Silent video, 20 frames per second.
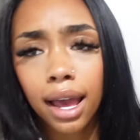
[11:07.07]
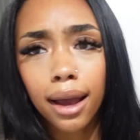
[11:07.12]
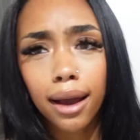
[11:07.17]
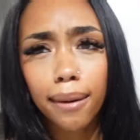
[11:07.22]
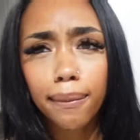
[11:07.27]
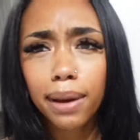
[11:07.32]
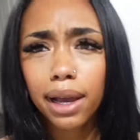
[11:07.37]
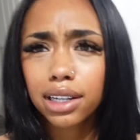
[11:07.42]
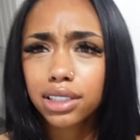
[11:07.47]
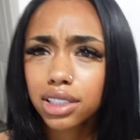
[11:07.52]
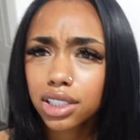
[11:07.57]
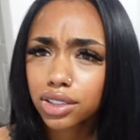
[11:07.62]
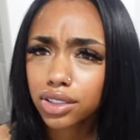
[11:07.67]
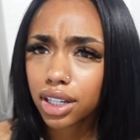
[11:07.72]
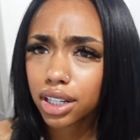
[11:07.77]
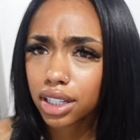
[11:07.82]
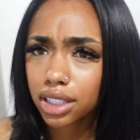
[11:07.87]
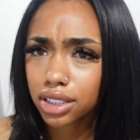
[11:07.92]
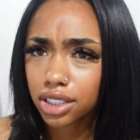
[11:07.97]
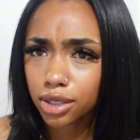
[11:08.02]
I'm actually trying
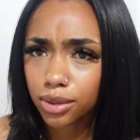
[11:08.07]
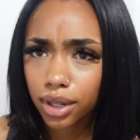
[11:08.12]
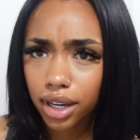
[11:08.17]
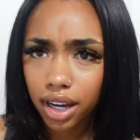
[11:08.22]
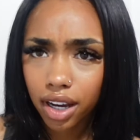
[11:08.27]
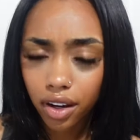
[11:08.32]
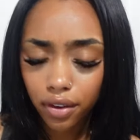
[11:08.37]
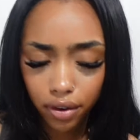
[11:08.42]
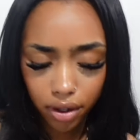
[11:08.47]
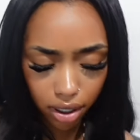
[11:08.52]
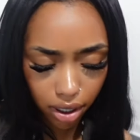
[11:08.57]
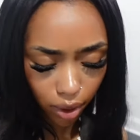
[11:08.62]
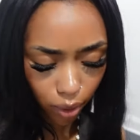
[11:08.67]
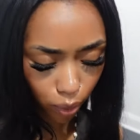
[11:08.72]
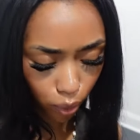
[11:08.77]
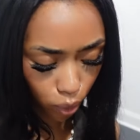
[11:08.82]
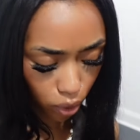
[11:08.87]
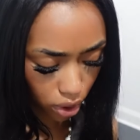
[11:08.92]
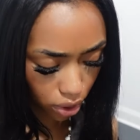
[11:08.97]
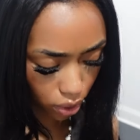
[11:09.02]
to see what outfit I
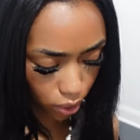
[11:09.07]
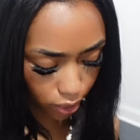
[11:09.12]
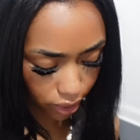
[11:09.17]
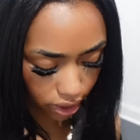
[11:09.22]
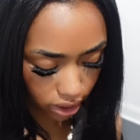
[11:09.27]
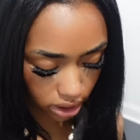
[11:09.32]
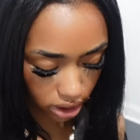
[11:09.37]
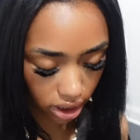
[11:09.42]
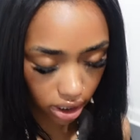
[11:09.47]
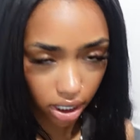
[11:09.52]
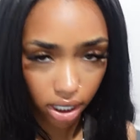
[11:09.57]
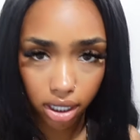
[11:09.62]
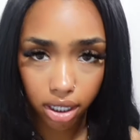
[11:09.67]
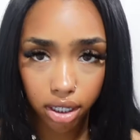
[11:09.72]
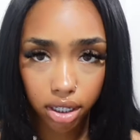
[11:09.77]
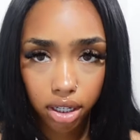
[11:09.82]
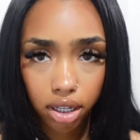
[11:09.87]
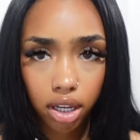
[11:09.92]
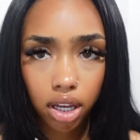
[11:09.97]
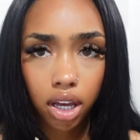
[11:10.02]
want to wear today.
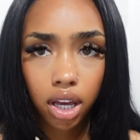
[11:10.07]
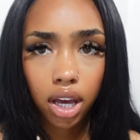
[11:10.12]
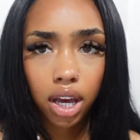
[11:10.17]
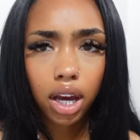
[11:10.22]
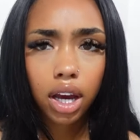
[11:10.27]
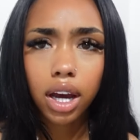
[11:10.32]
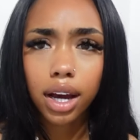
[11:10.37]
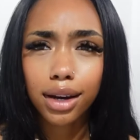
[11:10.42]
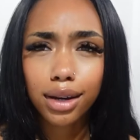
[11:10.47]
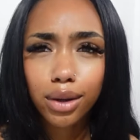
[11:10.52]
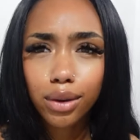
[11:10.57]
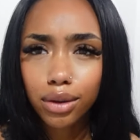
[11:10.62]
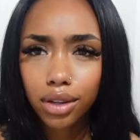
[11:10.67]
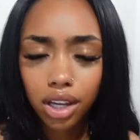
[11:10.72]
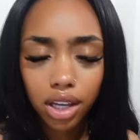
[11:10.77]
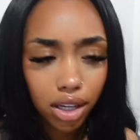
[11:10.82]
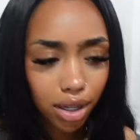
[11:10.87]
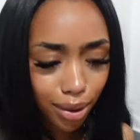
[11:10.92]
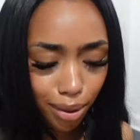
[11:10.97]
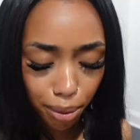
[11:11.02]
I don't
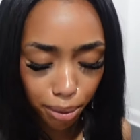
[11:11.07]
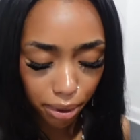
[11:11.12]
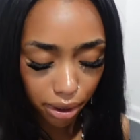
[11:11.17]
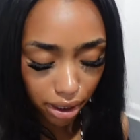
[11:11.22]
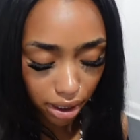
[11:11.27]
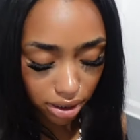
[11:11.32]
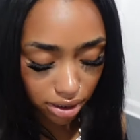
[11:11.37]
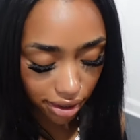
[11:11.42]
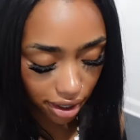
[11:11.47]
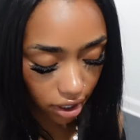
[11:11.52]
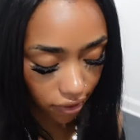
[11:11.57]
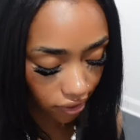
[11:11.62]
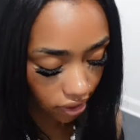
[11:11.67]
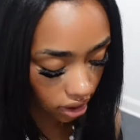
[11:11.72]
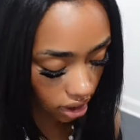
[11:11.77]
think it will be this outfit.